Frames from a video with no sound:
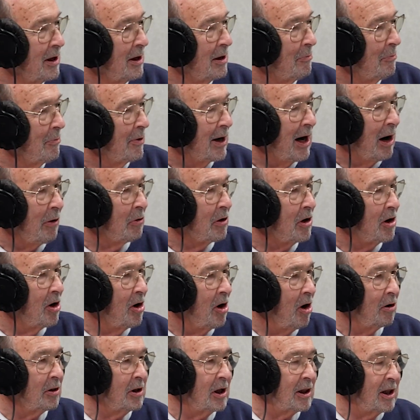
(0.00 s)
Uh-huh. But I
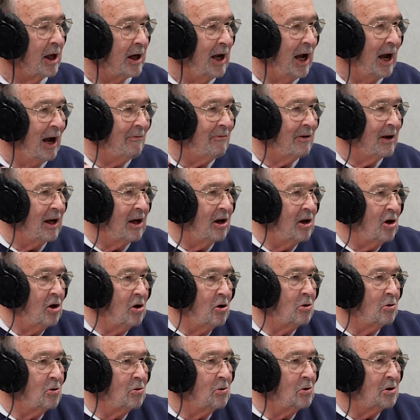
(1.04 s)
recall that they have a
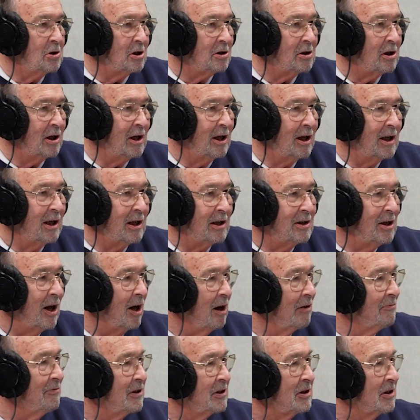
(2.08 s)
huge
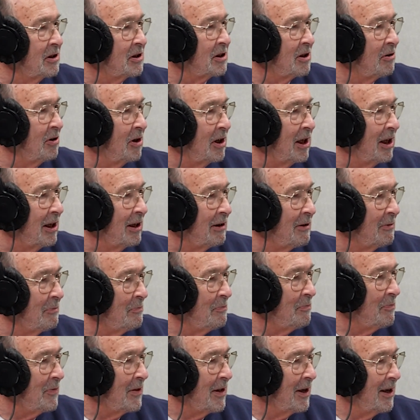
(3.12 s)
television screen.
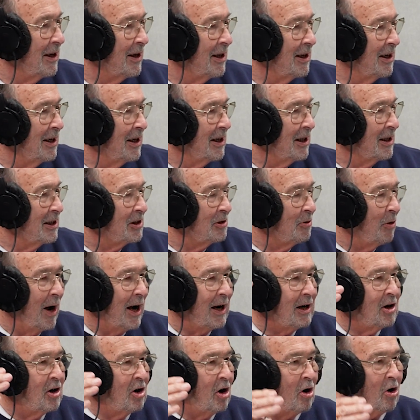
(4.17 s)
So I
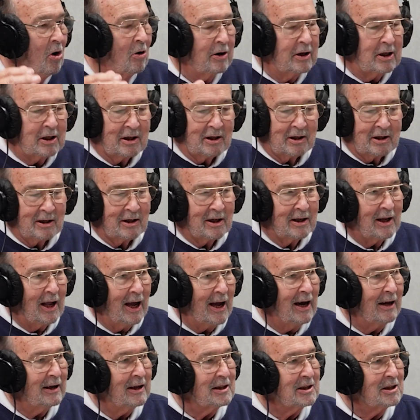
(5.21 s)
called and
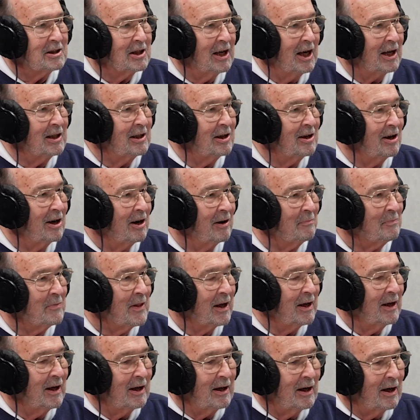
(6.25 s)
down and said, uh,
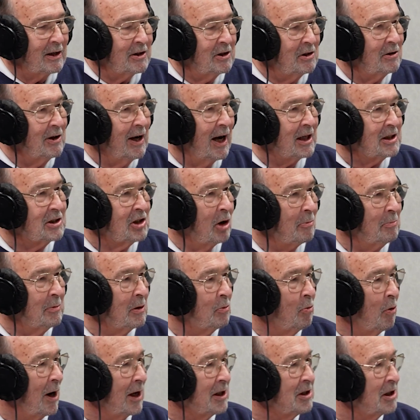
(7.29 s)
"Are you guys going to be
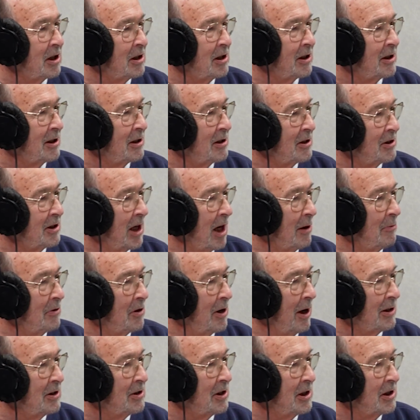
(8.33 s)
watching the, champ-
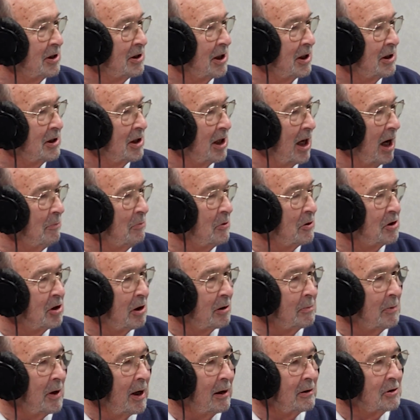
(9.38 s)
the SEC
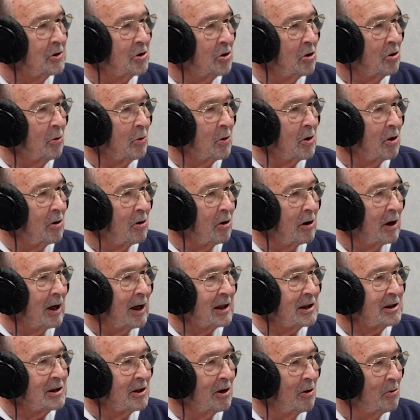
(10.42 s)
championship game?" Sure, we are. I
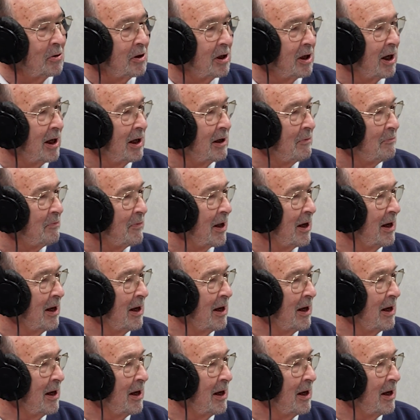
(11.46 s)
said, "Okay."